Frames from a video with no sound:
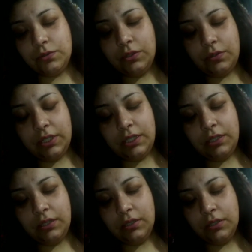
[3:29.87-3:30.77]

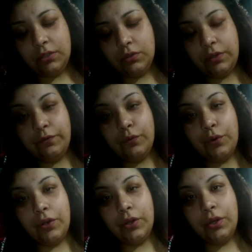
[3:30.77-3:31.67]
23,
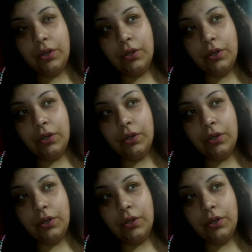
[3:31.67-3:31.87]
24.